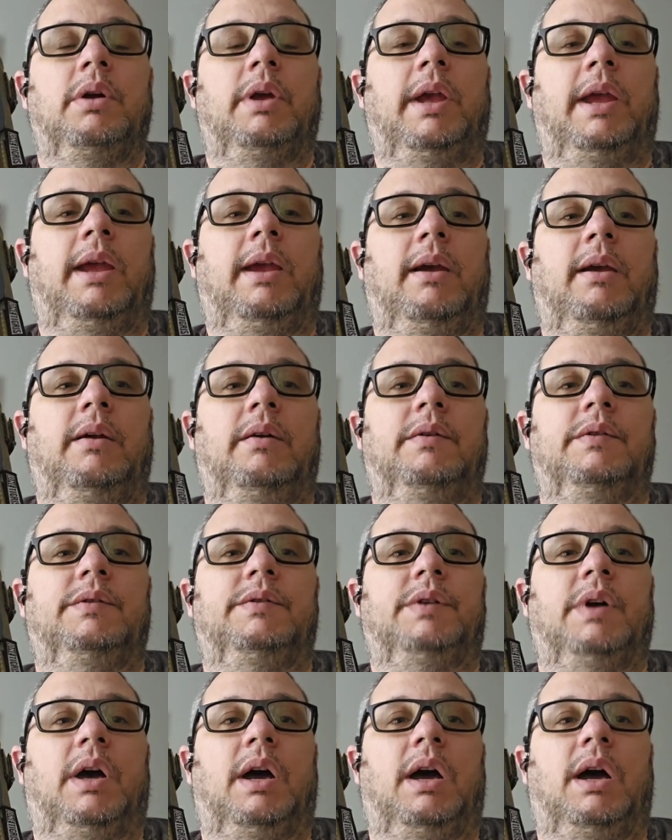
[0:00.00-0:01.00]

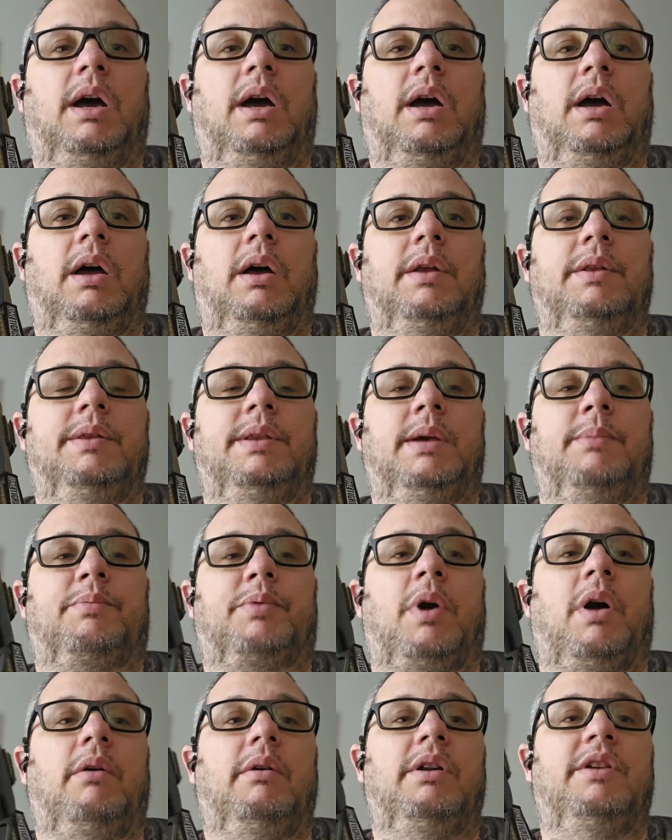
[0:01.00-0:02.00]
and they
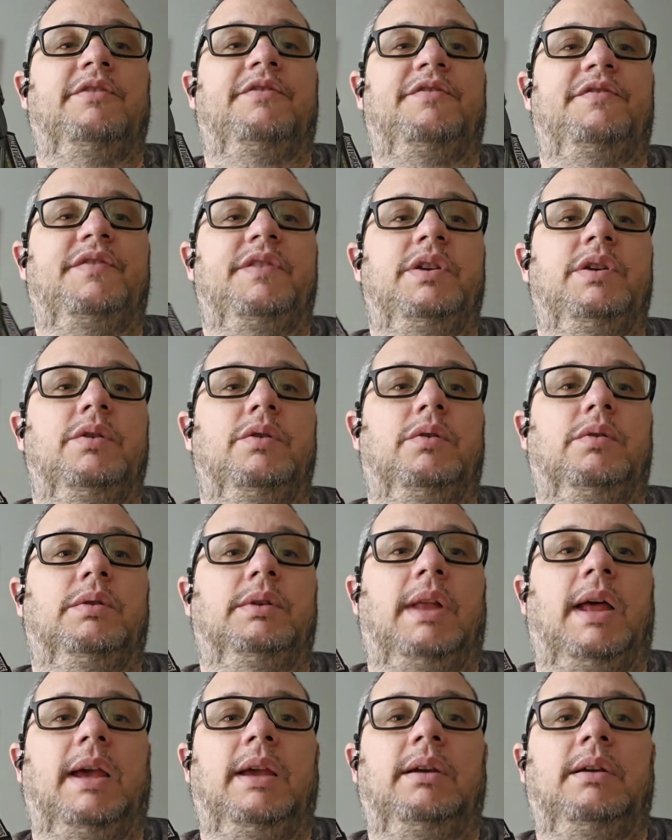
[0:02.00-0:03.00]
probably feel
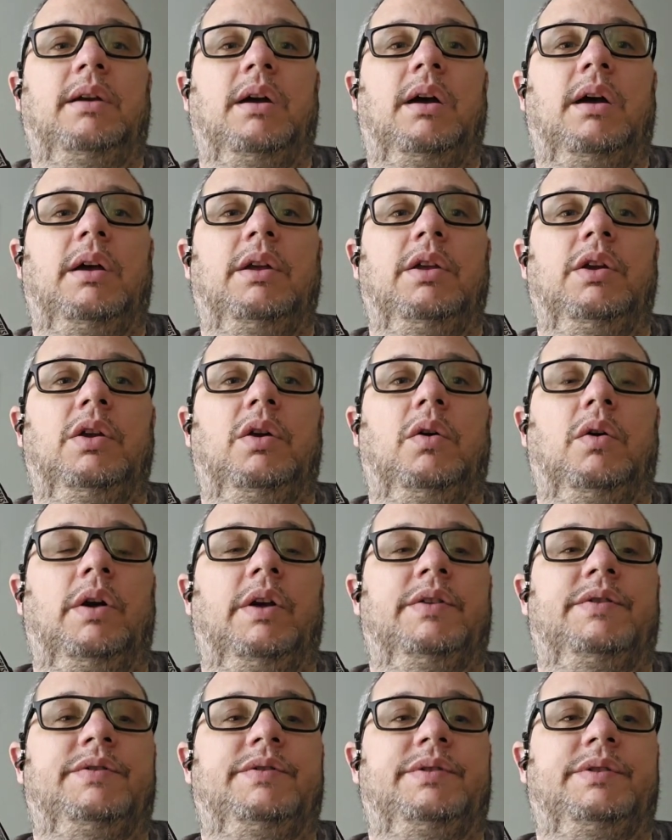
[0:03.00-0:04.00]
like
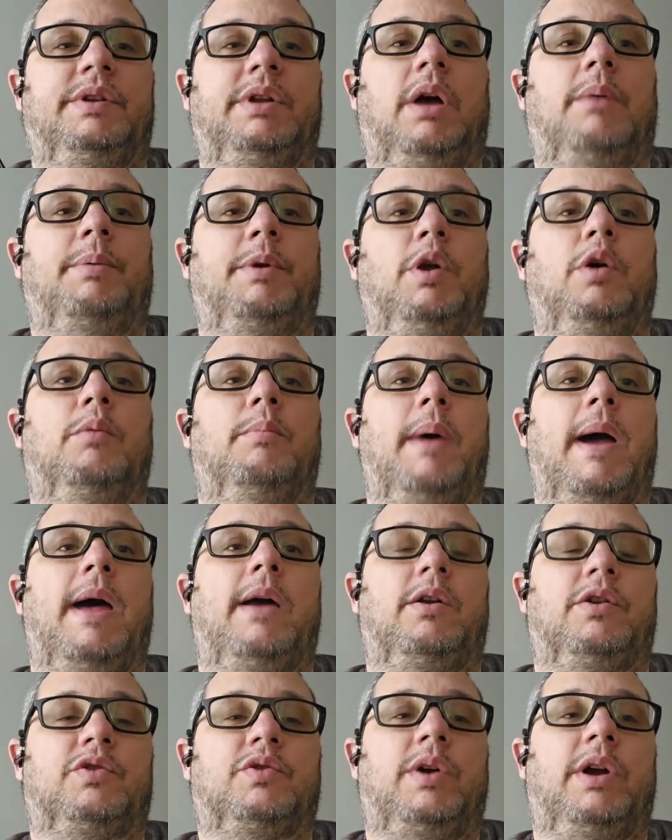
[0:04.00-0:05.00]
it's an uphill
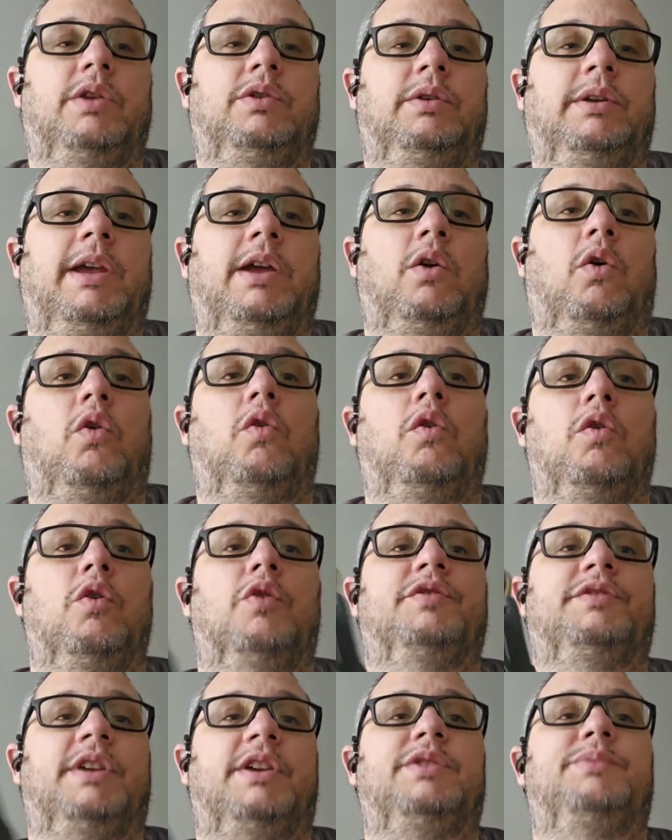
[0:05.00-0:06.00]
battle trying to get all of
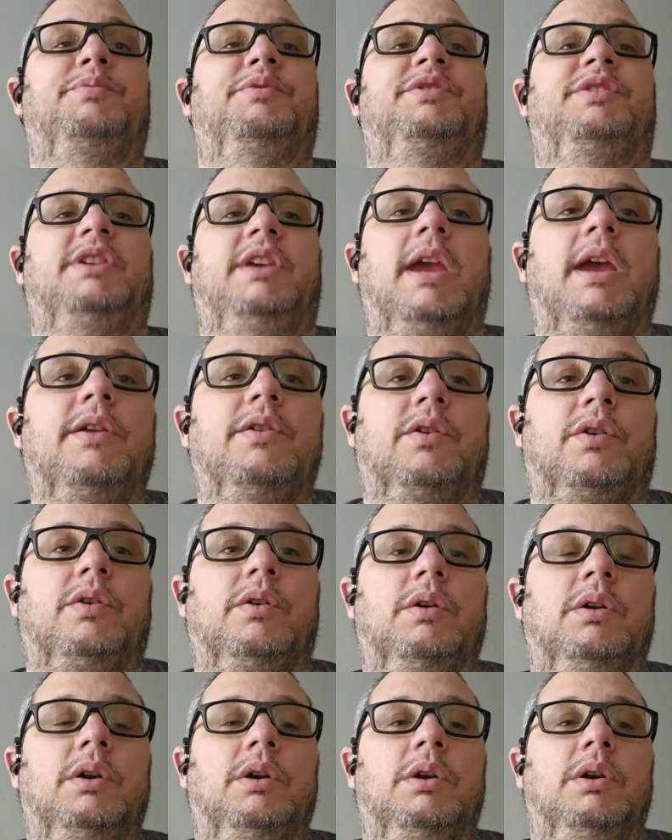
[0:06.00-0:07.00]
those things put
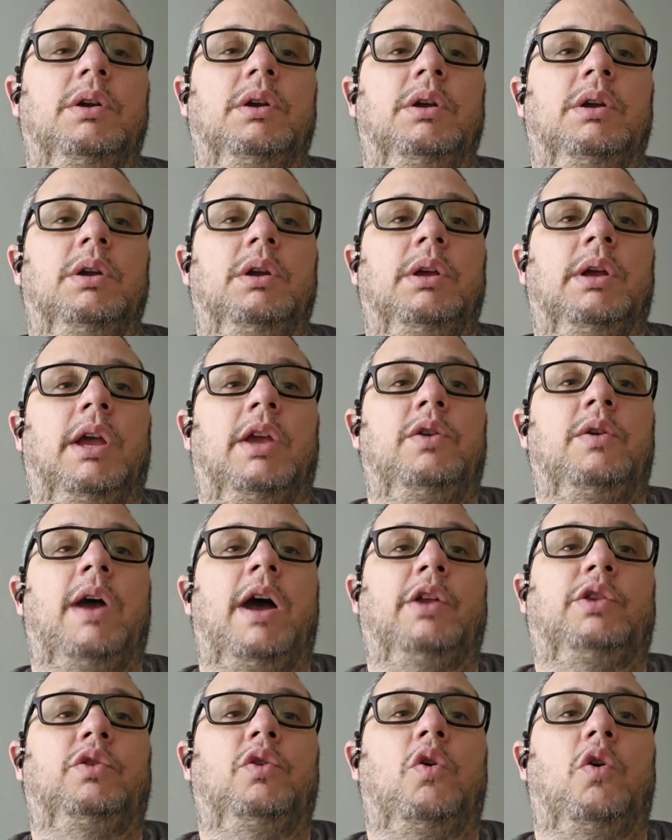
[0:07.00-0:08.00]
together, and you
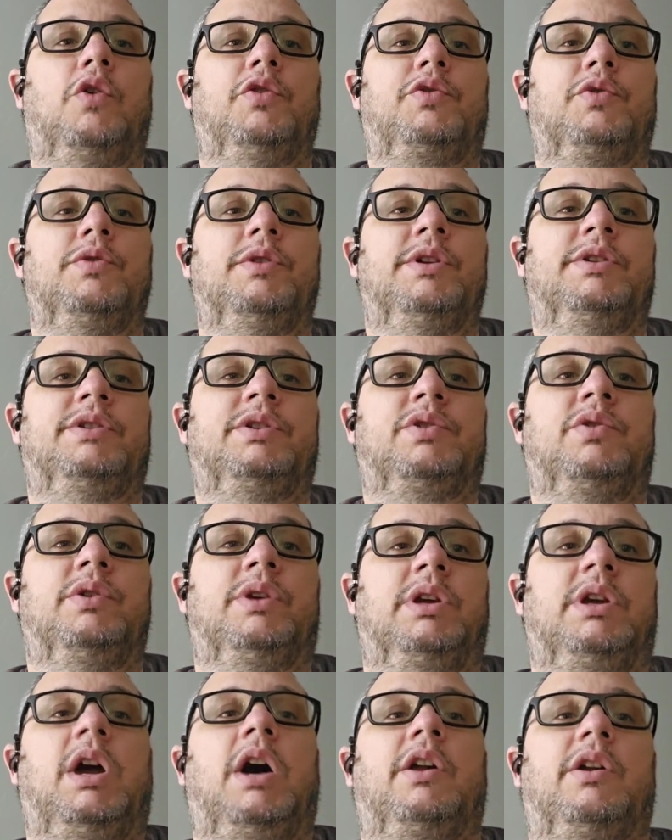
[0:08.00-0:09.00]
have to go through this
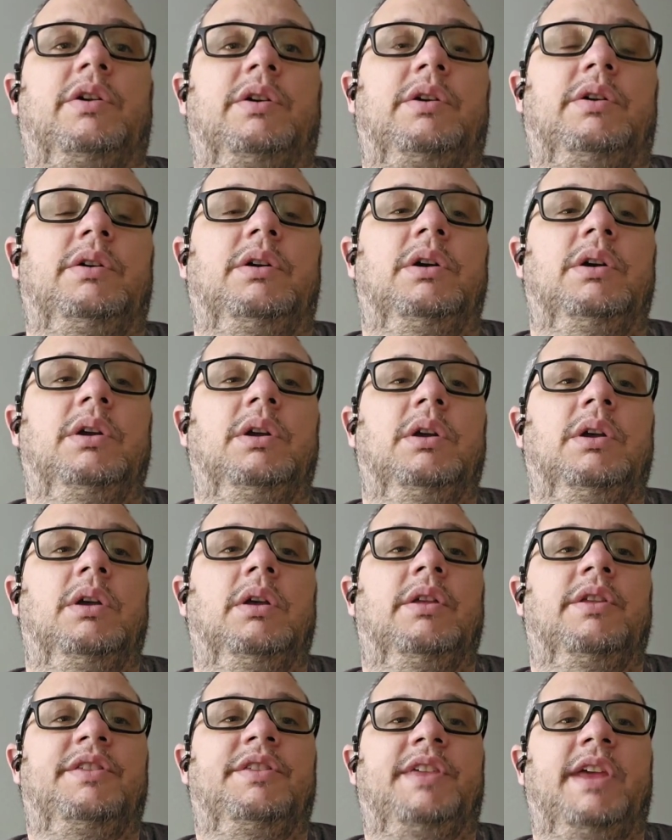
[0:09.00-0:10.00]
cookie cutter
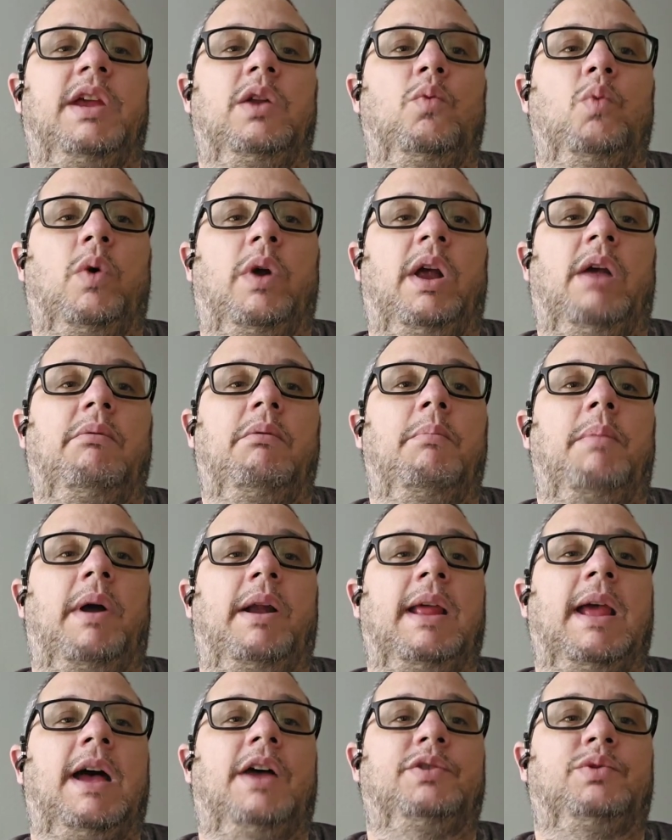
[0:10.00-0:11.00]
thing where
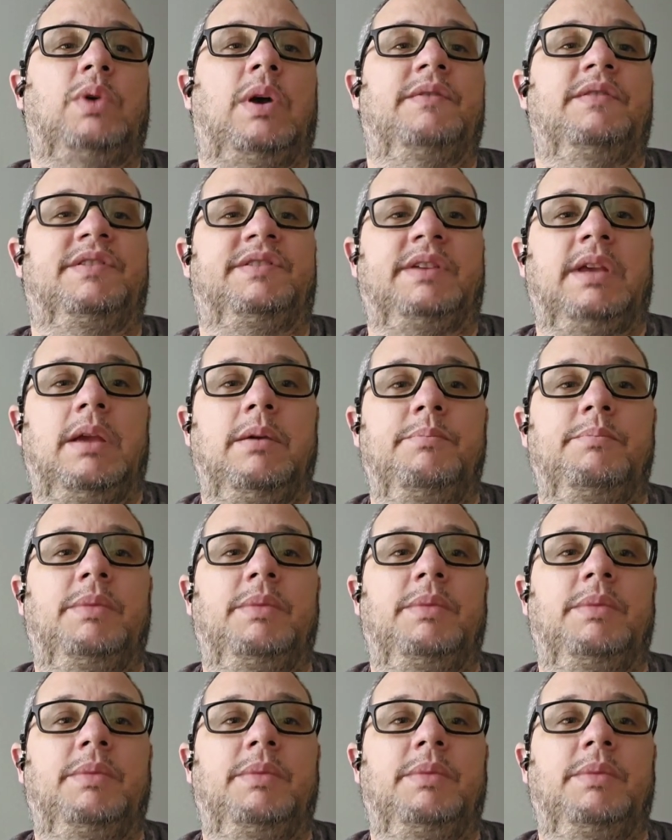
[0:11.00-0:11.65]
everybody has to have the same